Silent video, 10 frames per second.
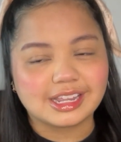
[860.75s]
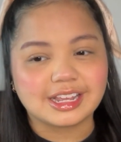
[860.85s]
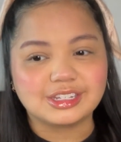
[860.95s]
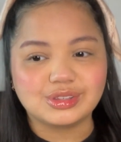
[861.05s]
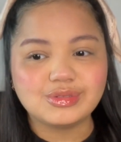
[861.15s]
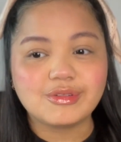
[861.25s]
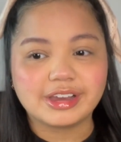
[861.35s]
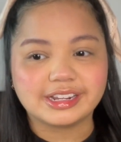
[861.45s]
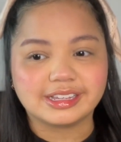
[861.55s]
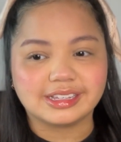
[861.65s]
and I do
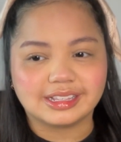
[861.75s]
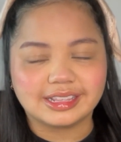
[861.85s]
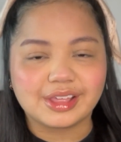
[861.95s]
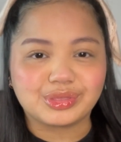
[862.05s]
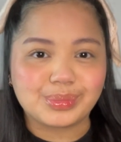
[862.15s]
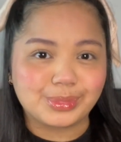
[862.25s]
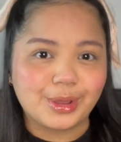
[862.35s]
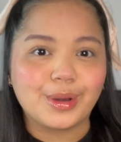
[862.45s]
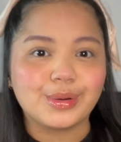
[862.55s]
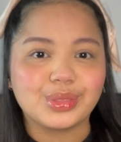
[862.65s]
want to let them
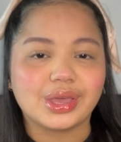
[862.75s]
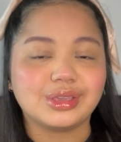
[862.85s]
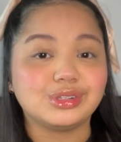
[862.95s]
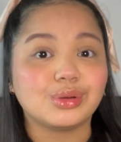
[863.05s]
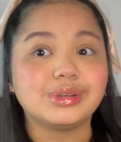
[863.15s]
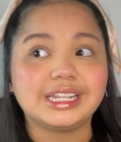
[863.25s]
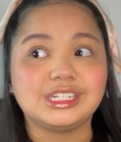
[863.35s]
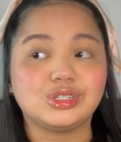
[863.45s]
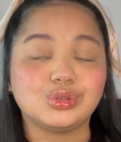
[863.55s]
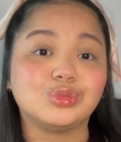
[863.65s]
know that you don't
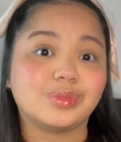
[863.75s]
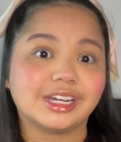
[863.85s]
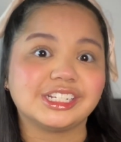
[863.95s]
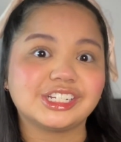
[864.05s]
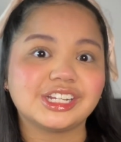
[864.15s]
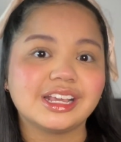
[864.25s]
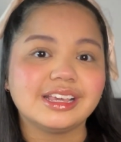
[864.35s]
need too much